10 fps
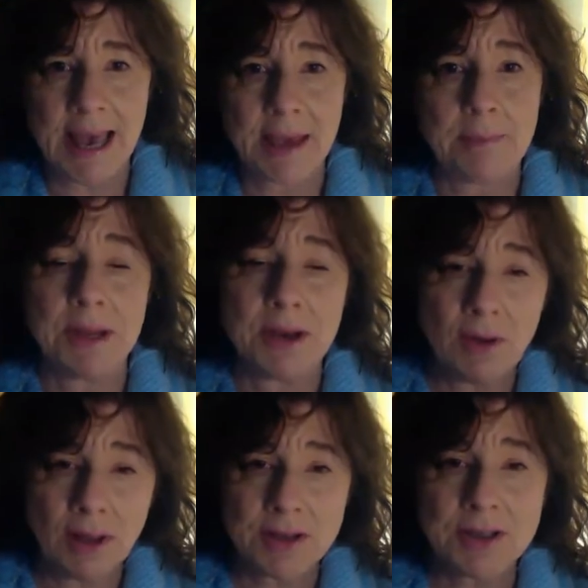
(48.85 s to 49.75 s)
a
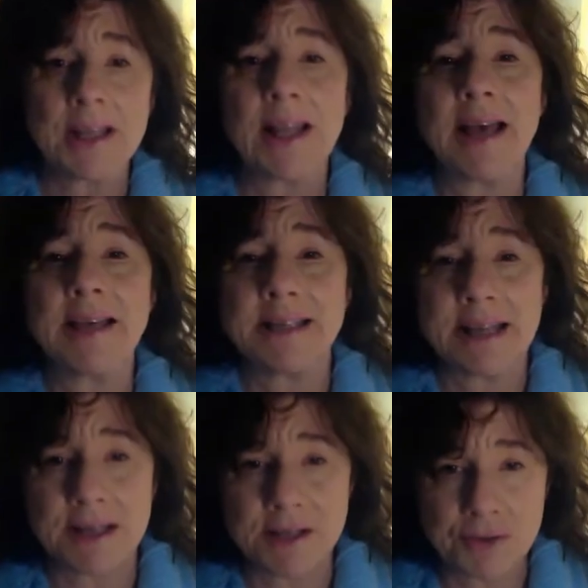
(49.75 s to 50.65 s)
meteorology class, an
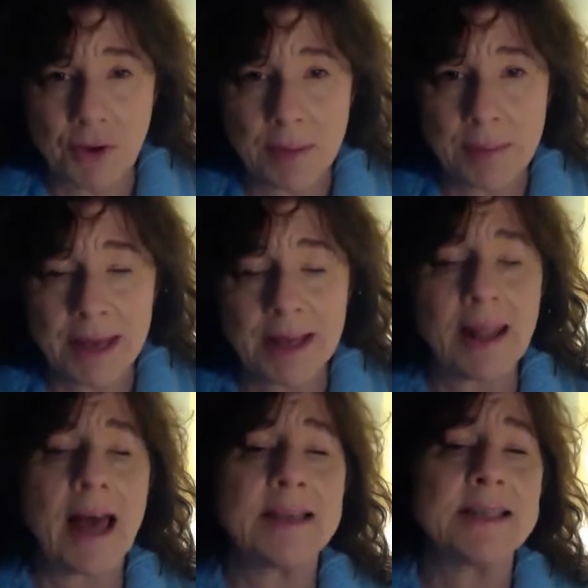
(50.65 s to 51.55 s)
astronomy
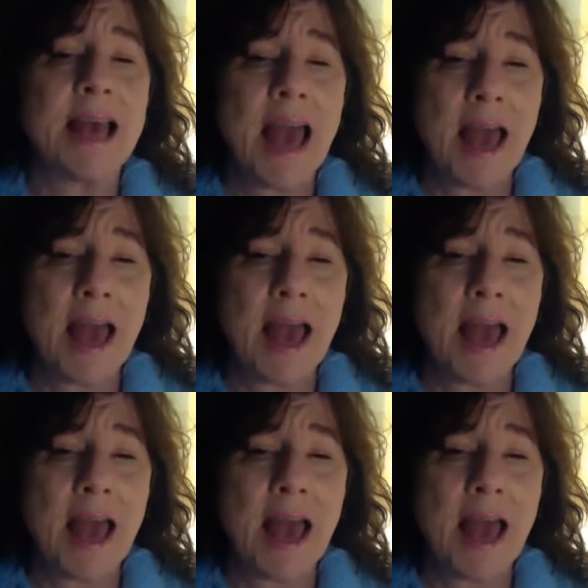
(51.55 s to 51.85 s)
class,